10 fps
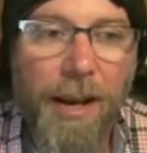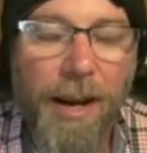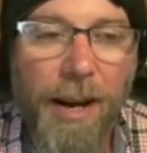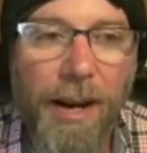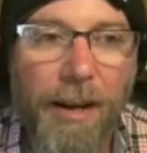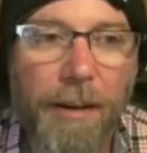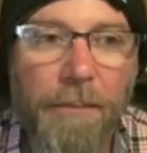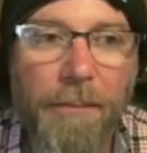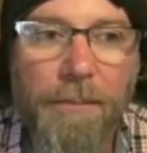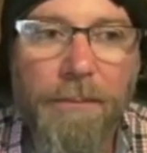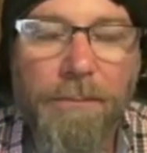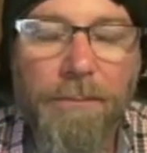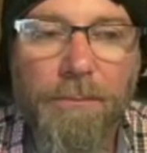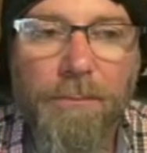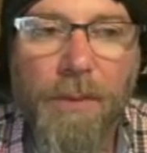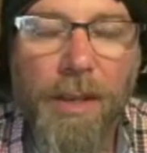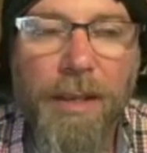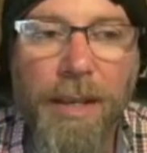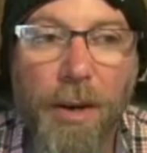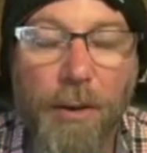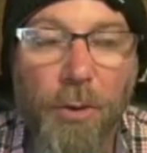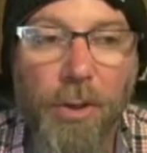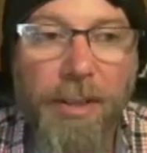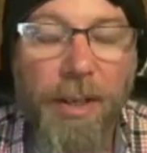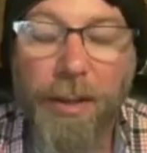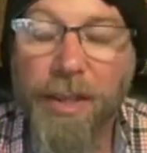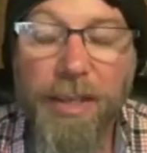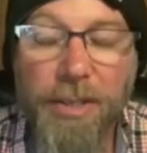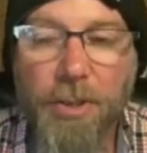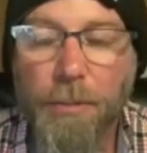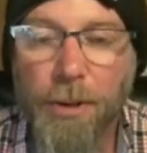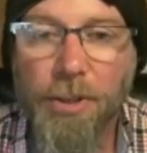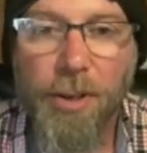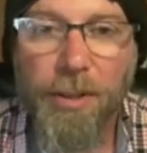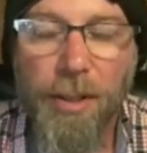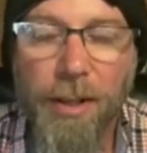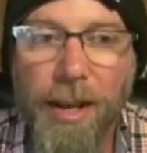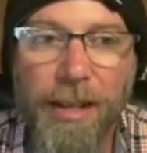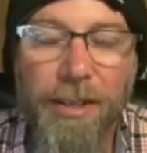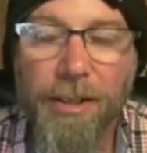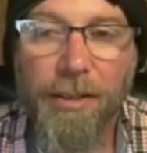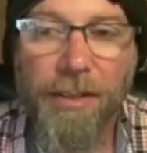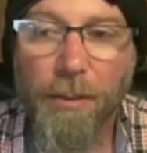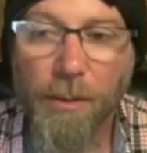um, get overlooked in the Eastern martial arts a lot. You know,